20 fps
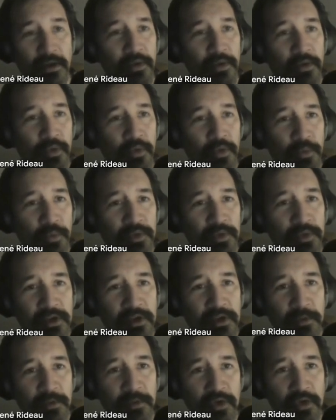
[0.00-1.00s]
computing
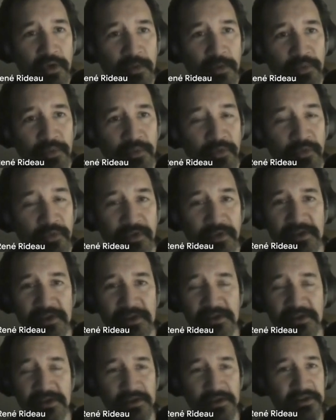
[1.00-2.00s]
the Merkle proof is
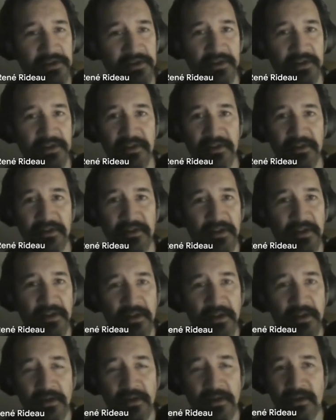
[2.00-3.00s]
just this
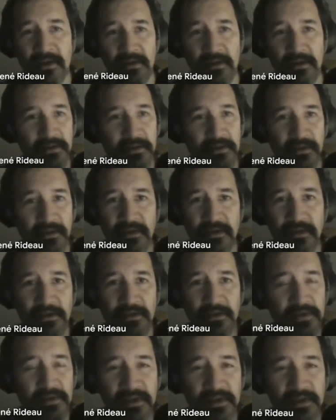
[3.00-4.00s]
thing, like it's
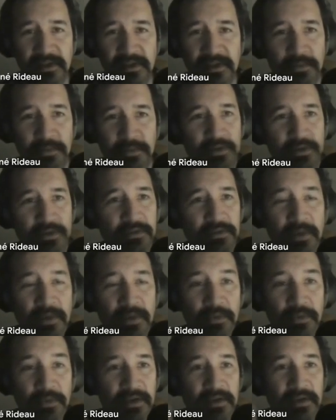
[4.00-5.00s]
using zippers and
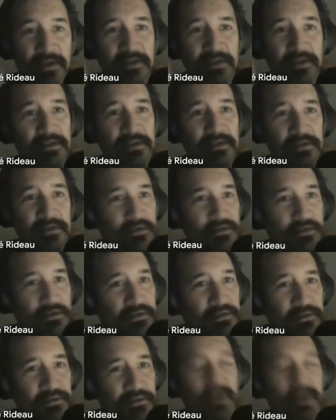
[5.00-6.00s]
wrappers, like it's
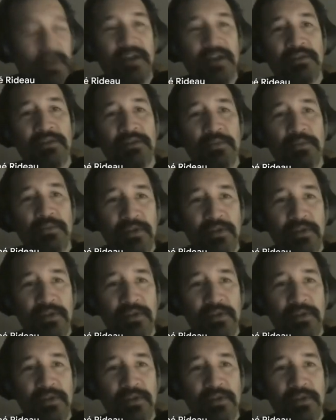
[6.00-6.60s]
3 lines computing the